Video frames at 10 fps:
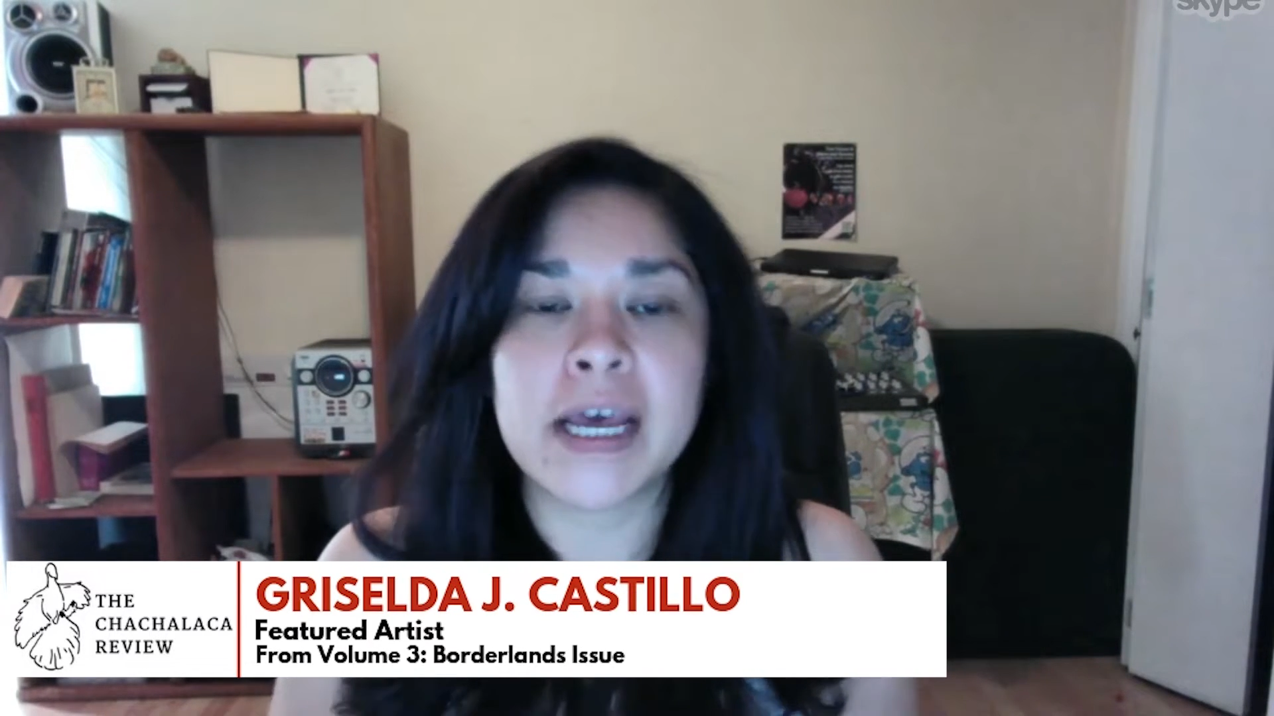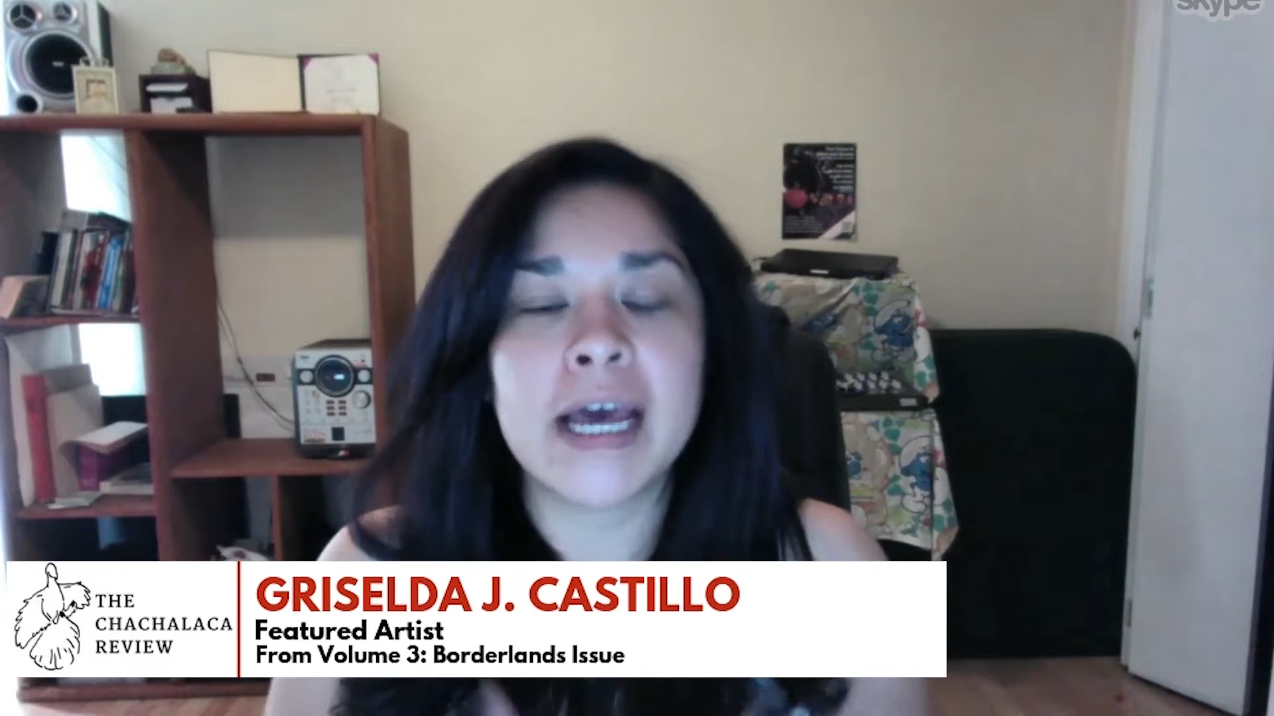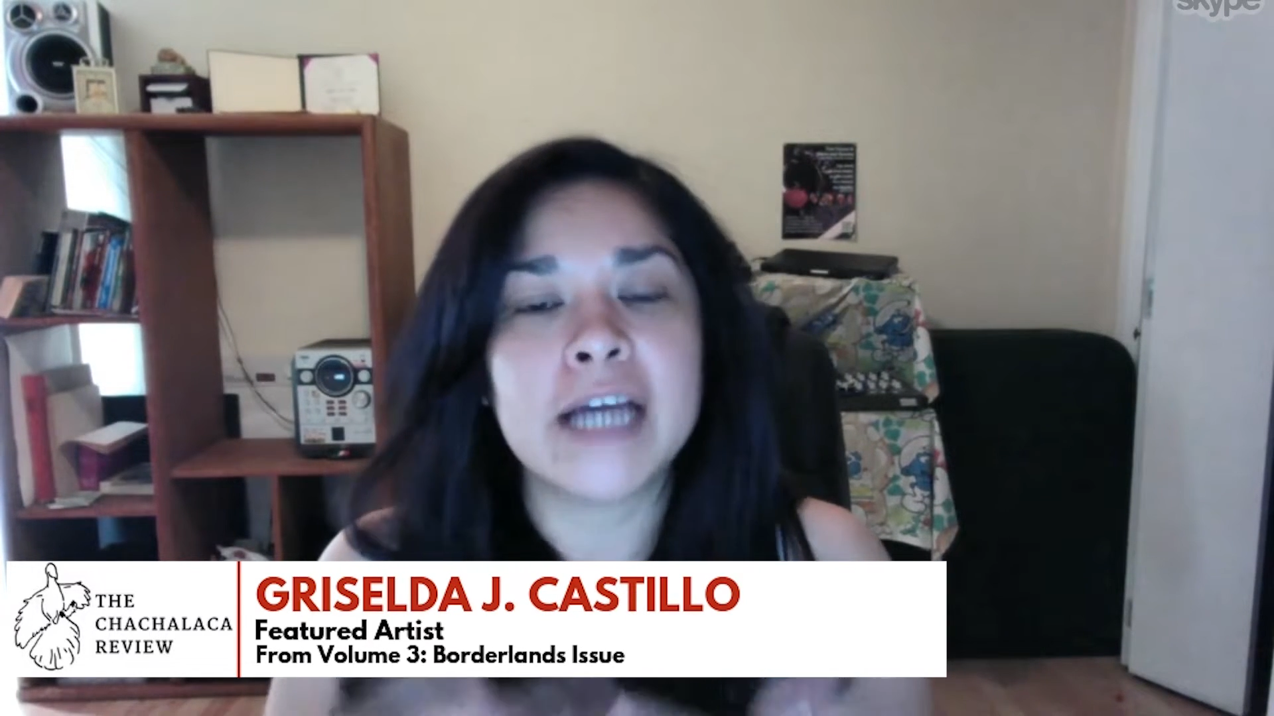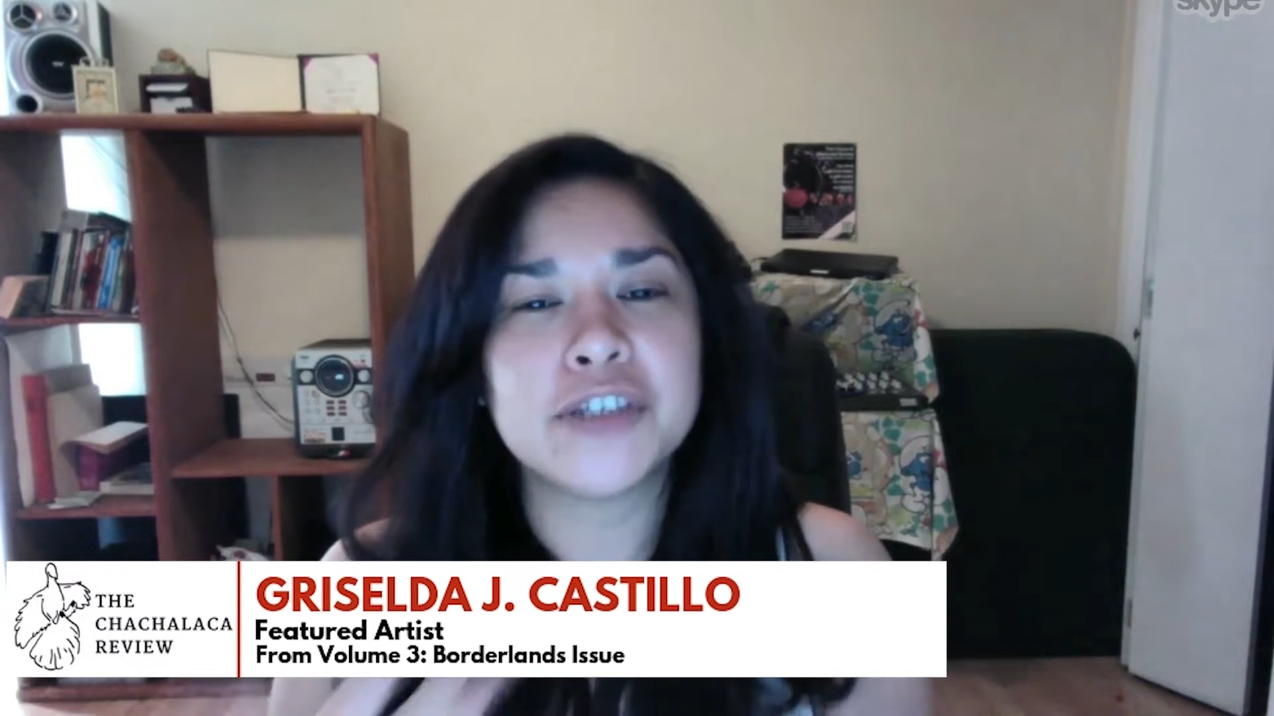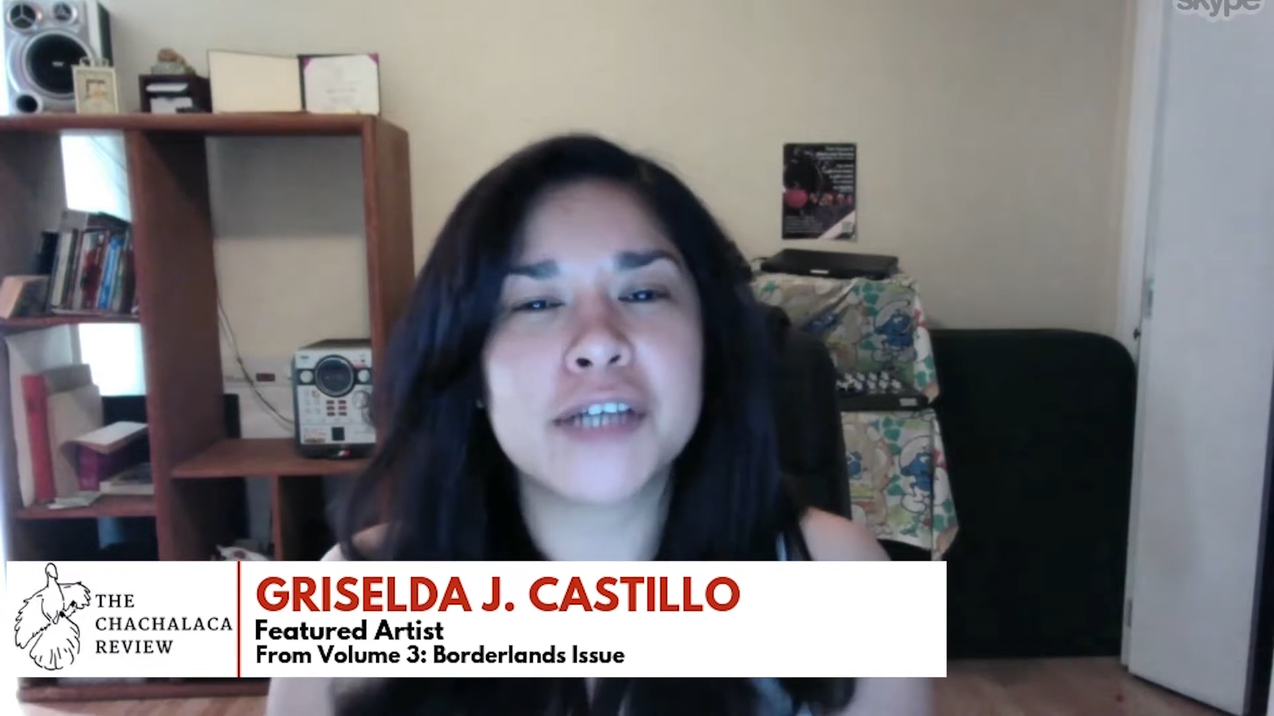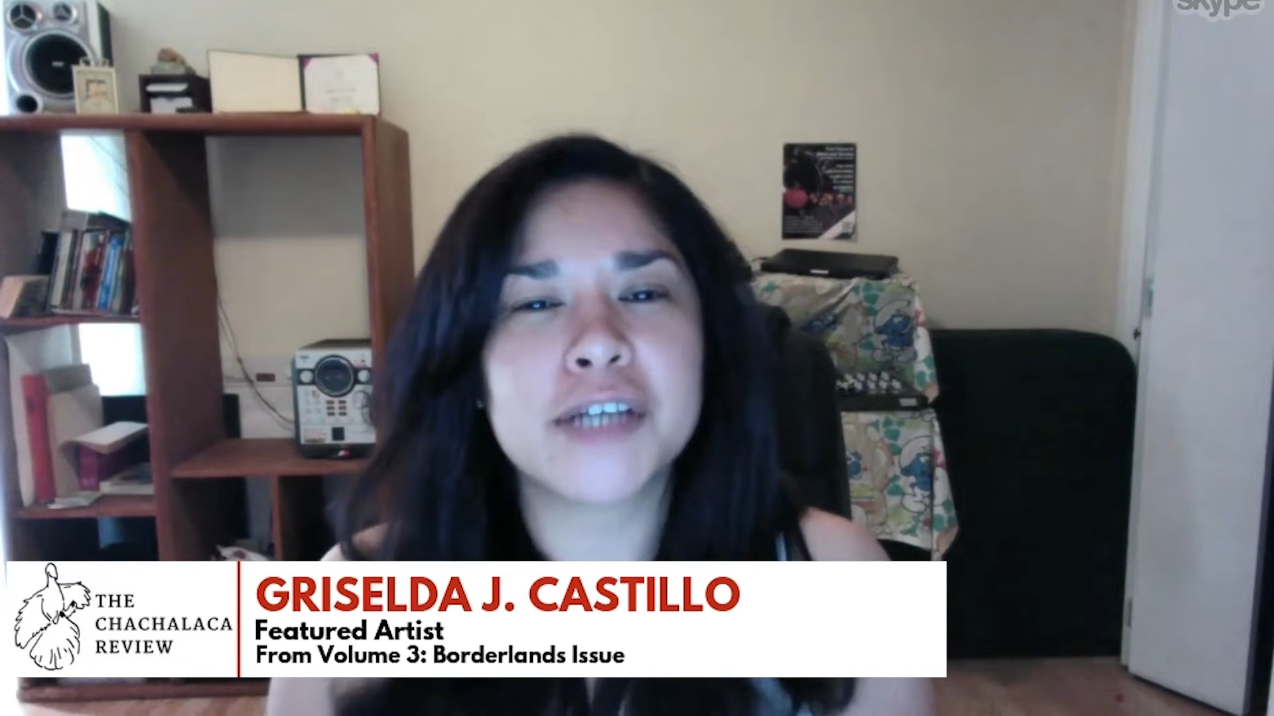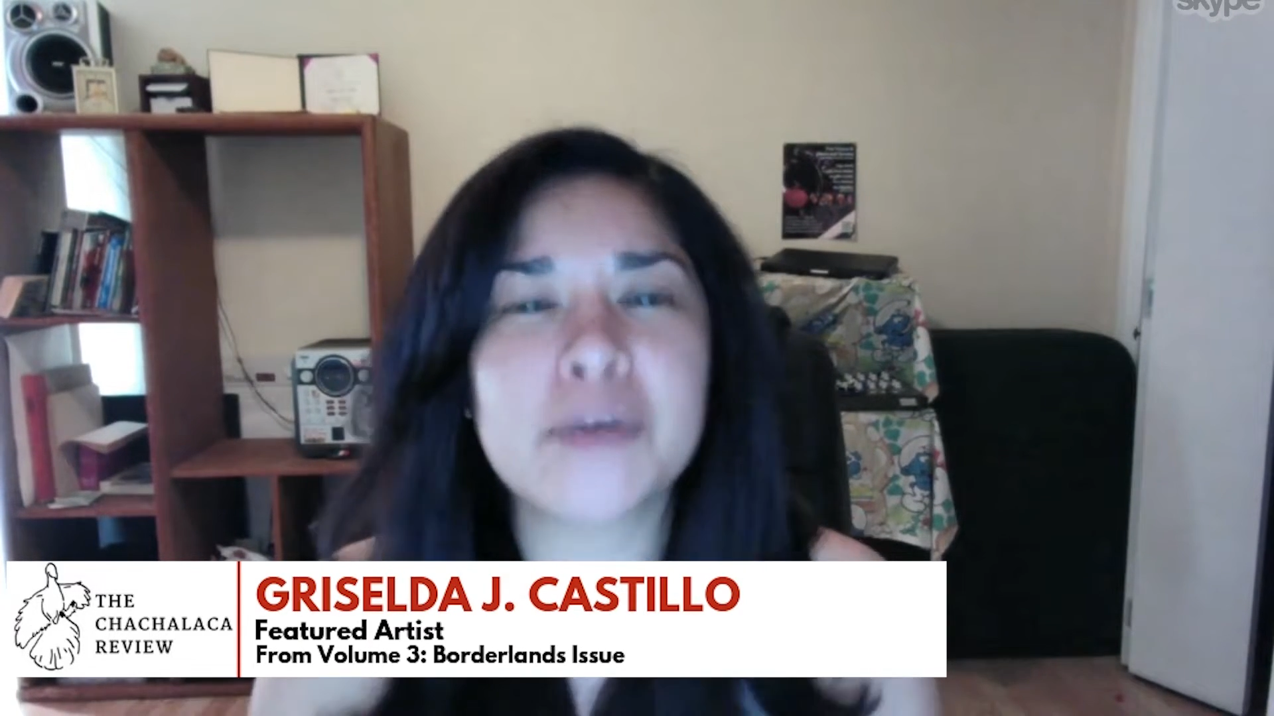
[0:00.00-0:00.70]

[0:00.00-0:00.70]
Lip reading: and she had a